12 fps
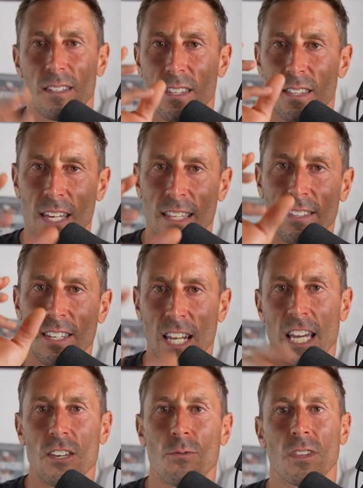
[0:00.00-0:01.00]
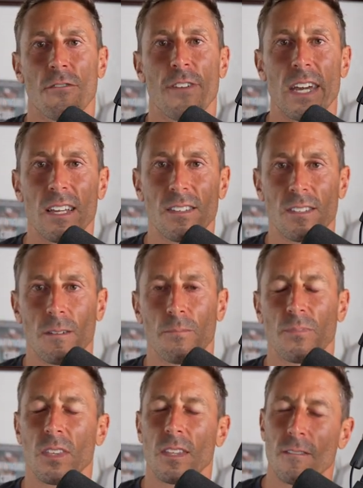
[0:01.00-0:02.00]
the thing that's going to hit you in the face,
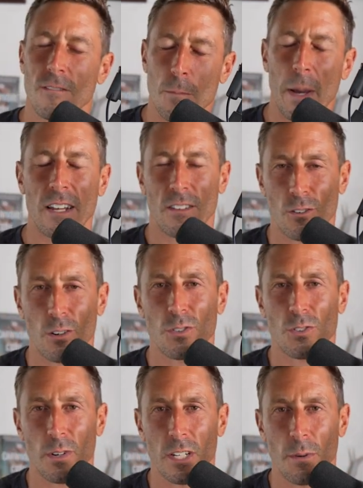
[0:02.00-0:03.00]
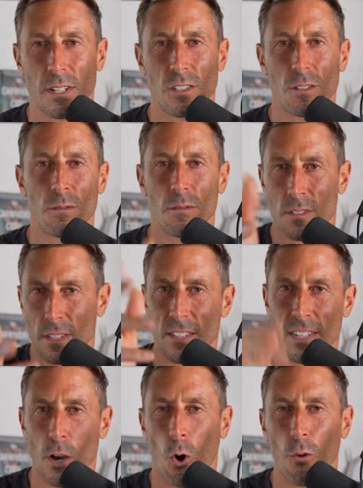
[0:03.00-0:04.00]
depending on the grocery store you go into,
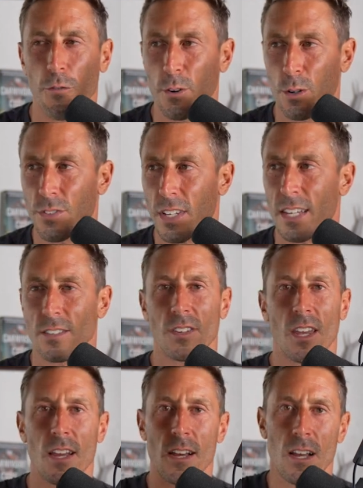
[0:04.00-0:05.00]
let's say Whole Foods, is